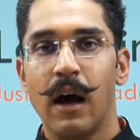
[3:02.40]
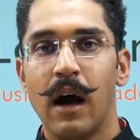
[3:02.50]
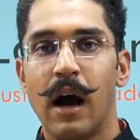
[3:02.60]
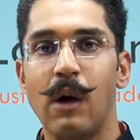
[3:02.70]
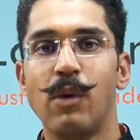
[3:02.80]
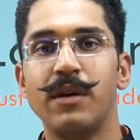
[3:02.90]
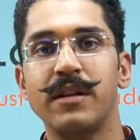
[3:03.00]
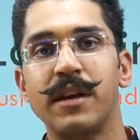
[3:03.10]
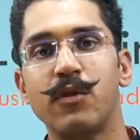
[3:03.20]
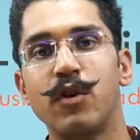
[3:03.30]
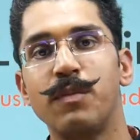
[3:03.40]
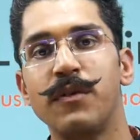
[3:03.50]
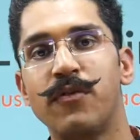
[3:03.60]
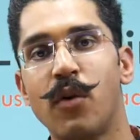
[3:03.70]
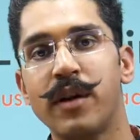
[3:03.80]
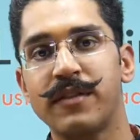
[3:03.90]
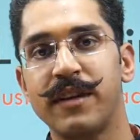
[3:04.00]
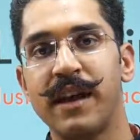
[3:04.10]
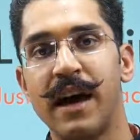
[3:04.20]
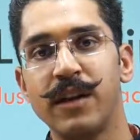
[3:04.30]
However, there could be four
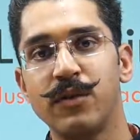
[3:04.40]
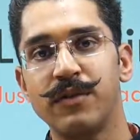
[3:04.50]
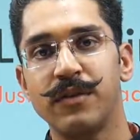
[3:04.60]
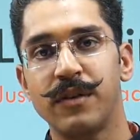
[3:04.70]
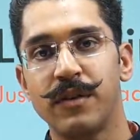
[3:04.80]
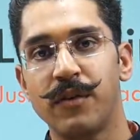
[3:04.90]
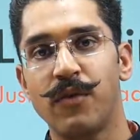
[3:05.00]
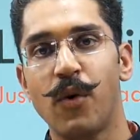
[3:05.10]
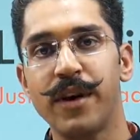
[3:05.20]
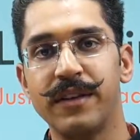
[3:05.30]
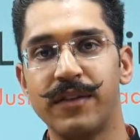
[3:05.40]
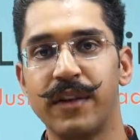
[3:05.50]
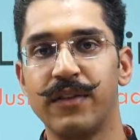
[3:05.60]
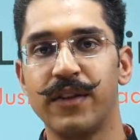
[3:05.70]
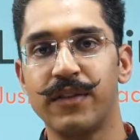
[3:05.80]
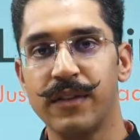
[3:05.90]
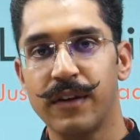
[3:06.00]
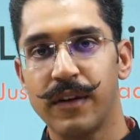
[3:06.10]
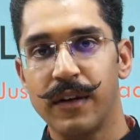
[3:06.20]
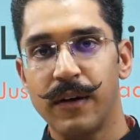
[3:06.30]
scenarios, four instances,
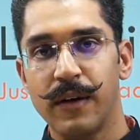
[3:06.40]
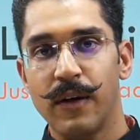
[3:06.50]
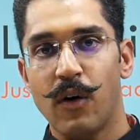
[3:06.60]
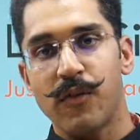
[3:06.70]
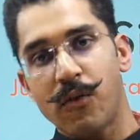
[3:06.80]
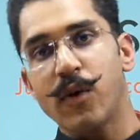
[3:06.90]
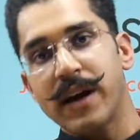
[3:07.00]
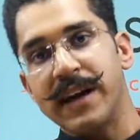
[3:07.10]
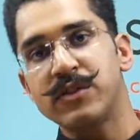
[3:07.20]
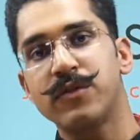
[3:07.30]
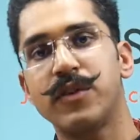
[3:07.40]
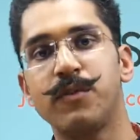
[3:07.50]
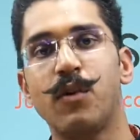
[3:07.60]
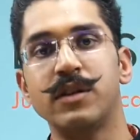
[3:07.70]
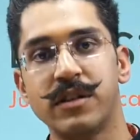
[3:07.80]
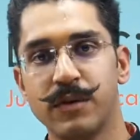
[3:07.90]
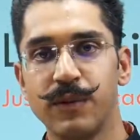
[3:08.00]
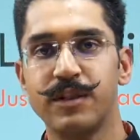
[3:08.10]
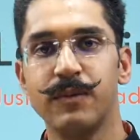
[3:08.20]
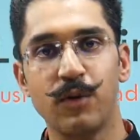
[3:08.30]
or four kinds of reports
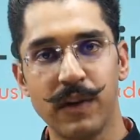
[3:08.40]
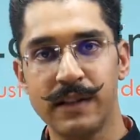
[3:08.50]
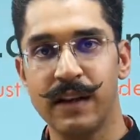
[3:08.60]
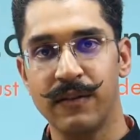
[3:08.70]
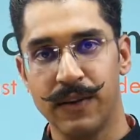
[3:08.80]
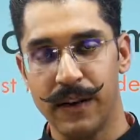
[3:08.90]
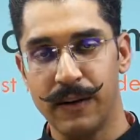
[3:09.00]
which the police can file.